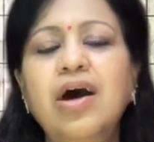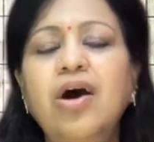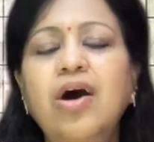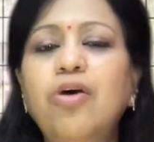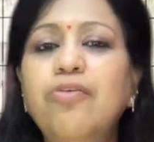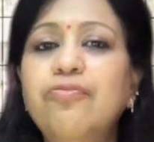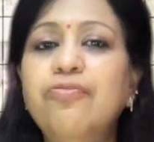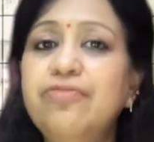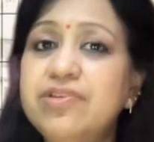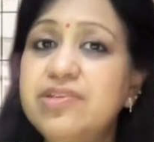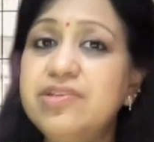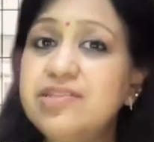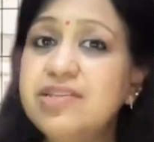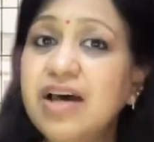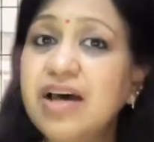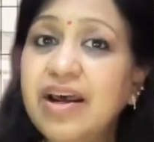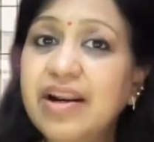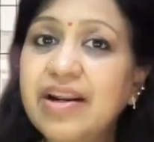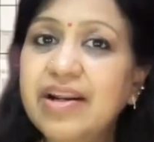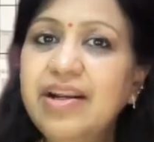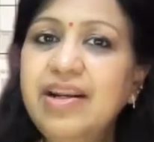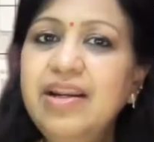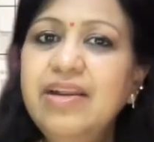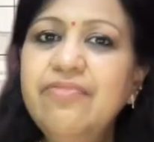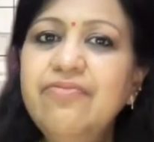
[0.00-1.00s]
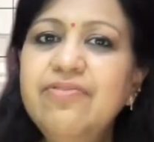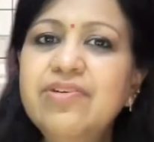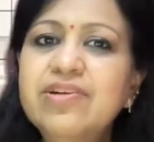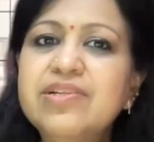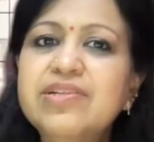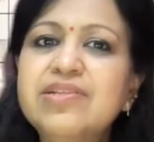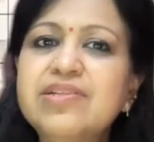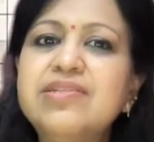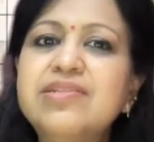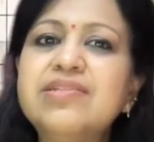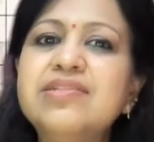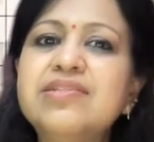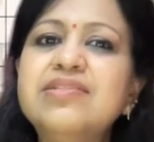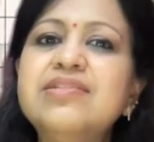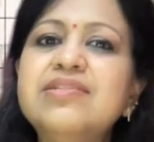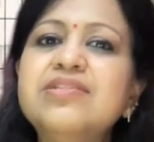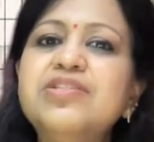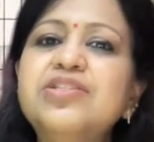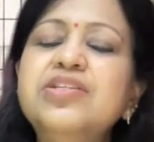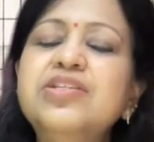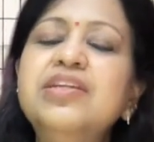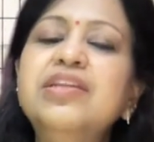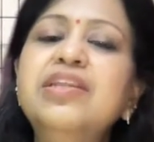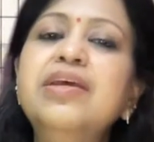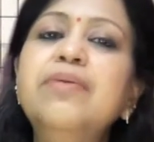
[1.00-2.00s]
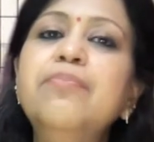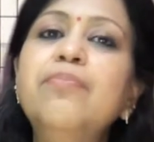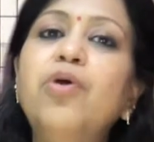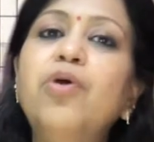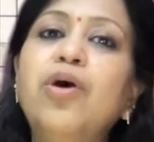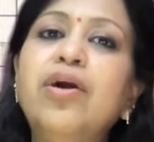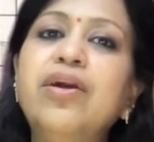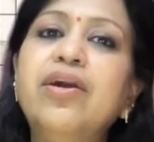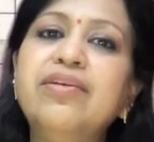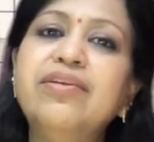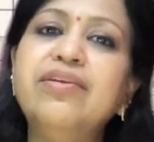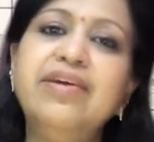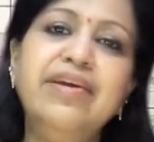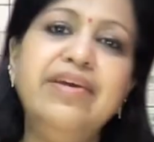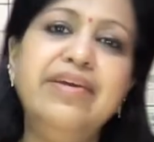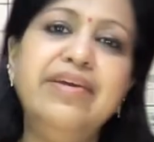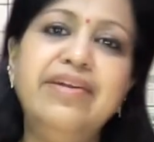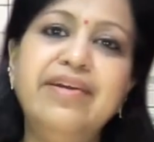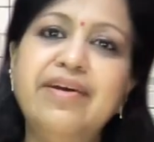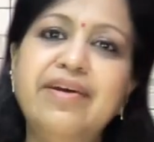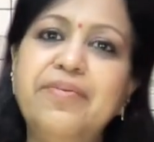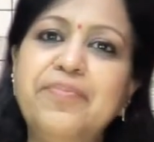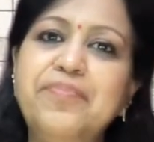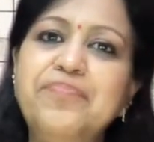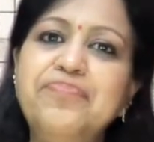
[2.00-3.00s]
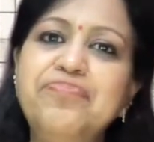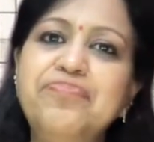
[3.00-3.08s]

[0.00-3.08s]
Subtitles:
of its relevance in the modern era.